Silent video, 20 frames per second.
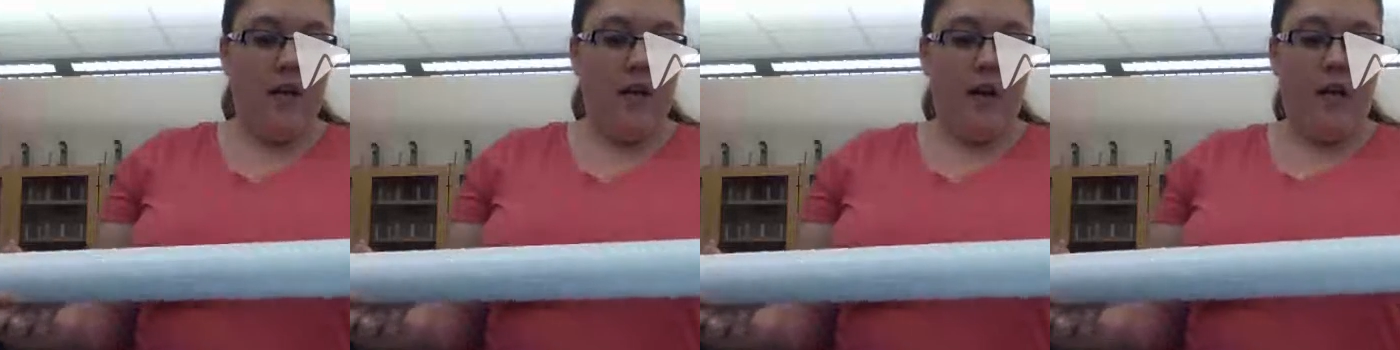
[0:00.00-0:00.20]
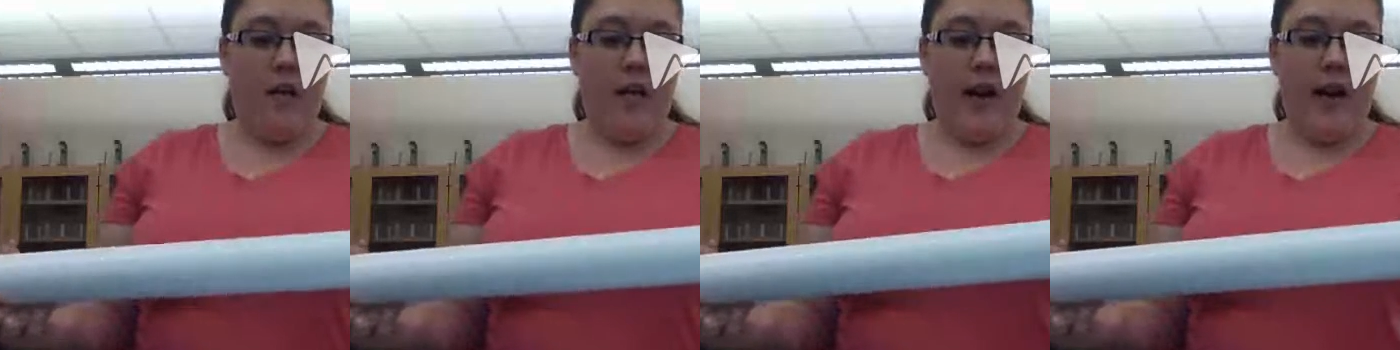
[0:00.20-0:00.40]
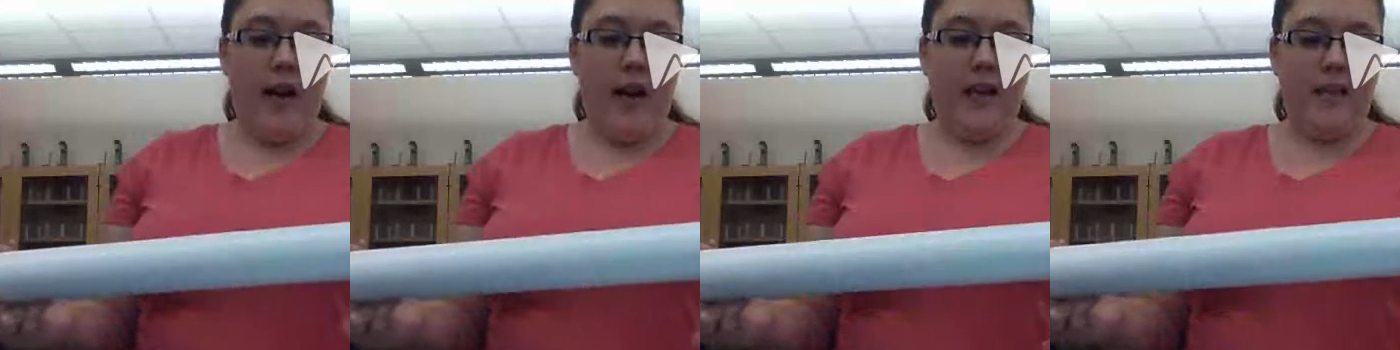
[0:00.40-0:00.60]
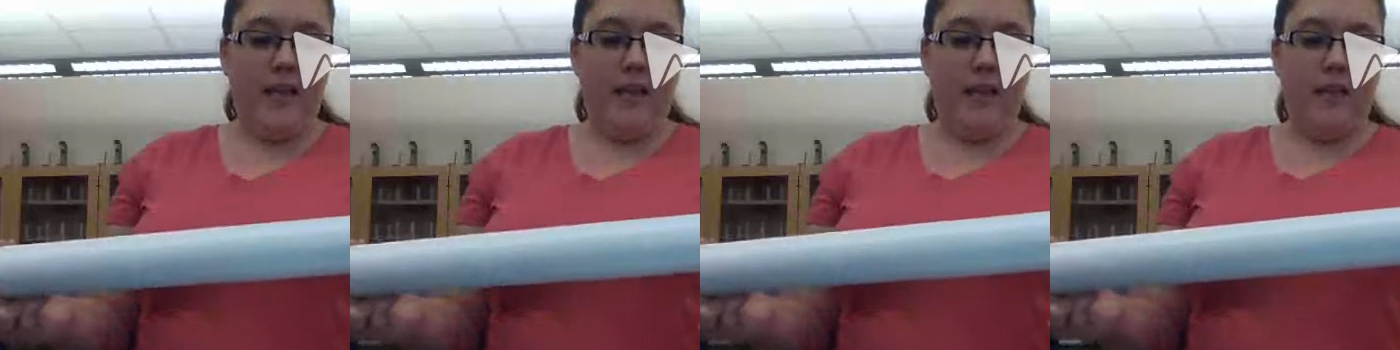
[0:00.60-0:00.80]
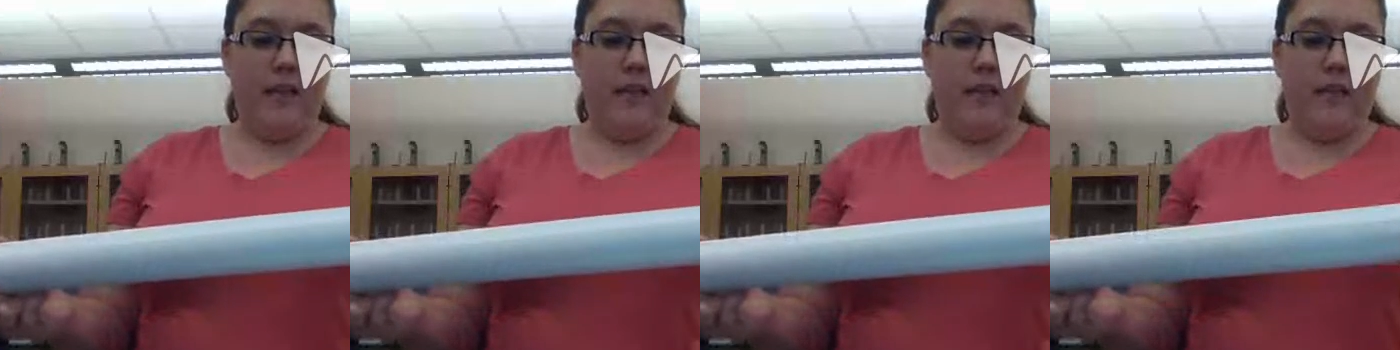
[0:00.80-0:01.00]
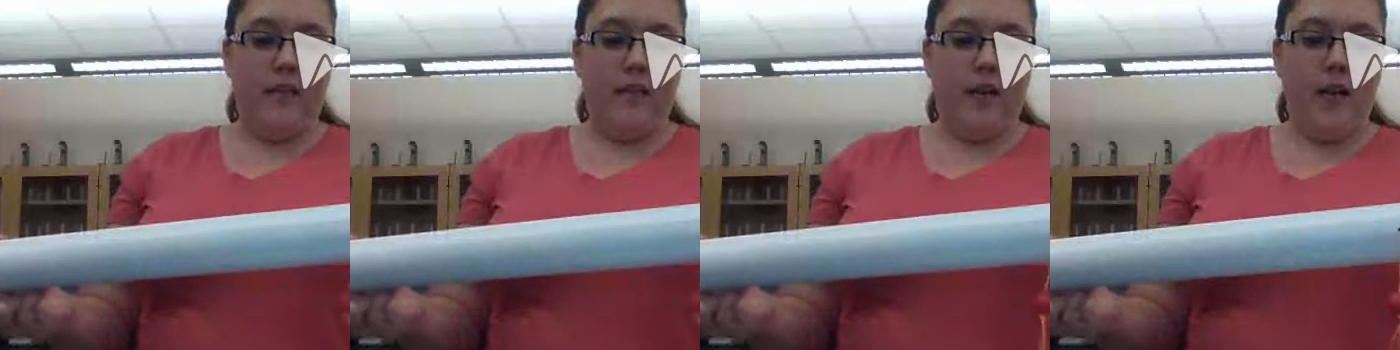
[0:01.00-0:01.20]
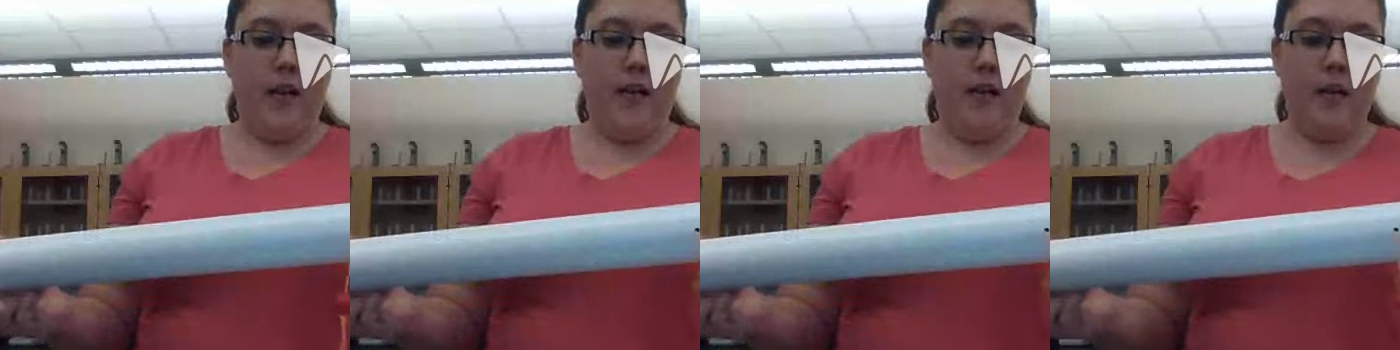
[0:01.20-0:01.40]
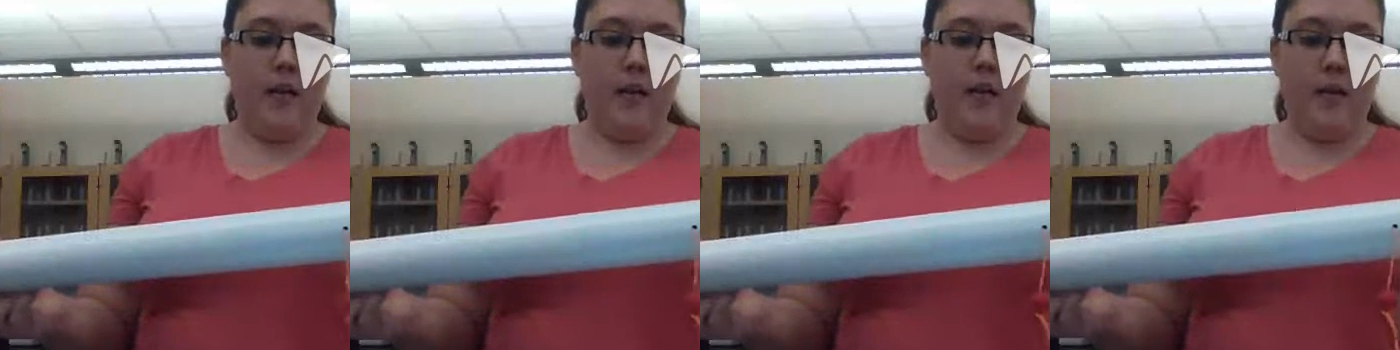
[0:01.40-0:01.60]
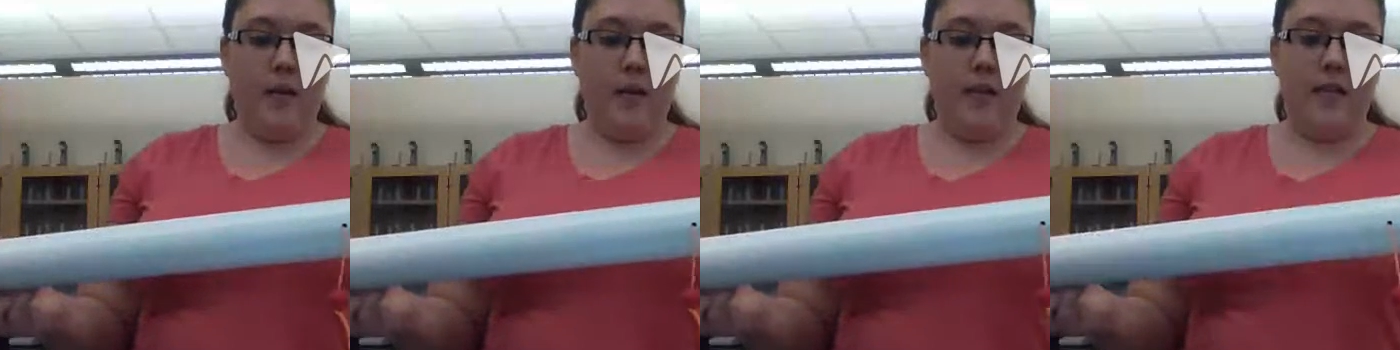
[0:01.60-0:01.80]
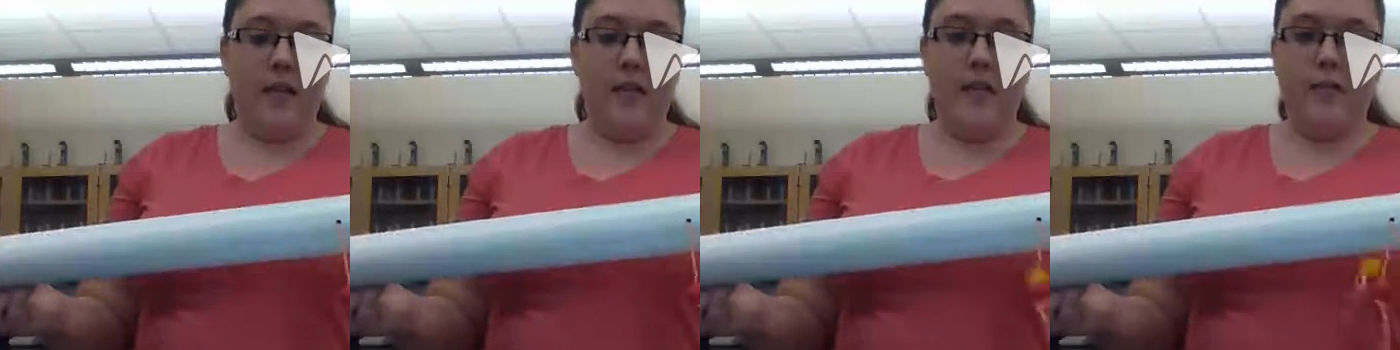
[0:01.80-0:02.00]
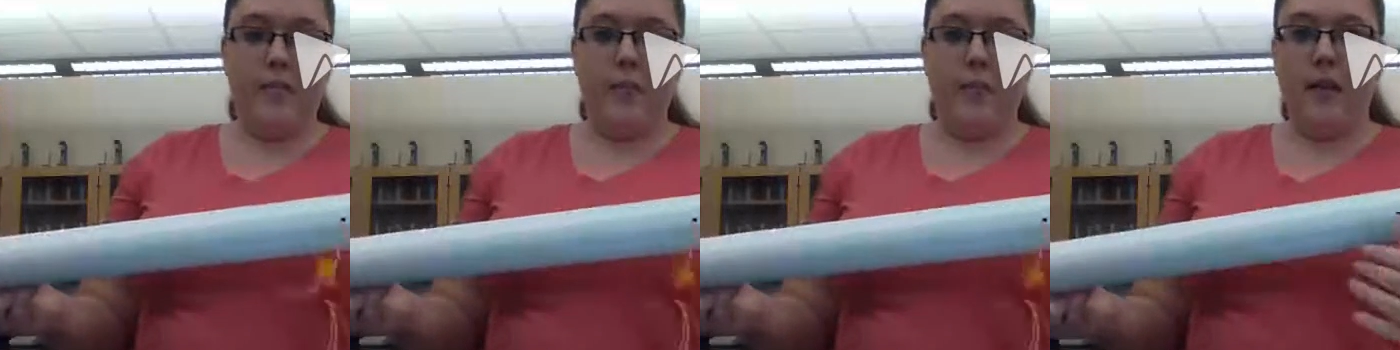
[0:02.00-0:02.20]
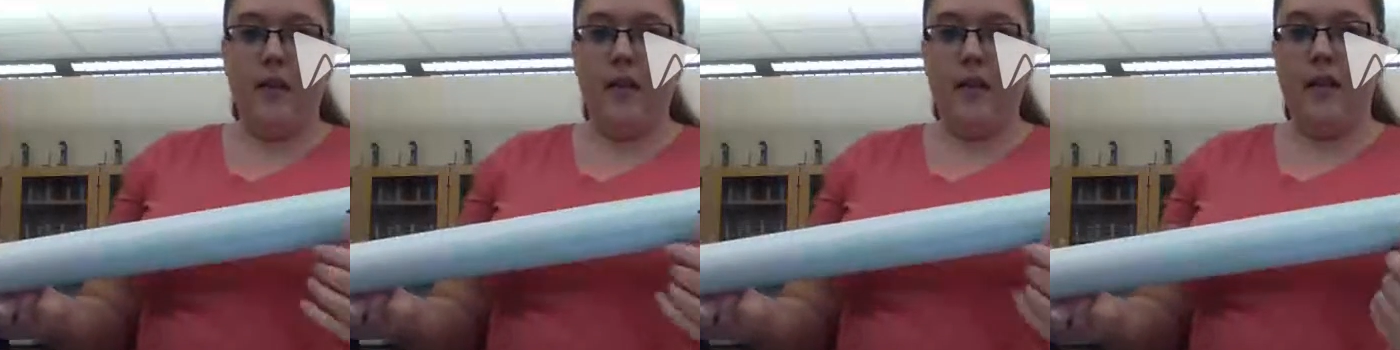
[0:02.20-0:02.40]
are acting, right? Think about these being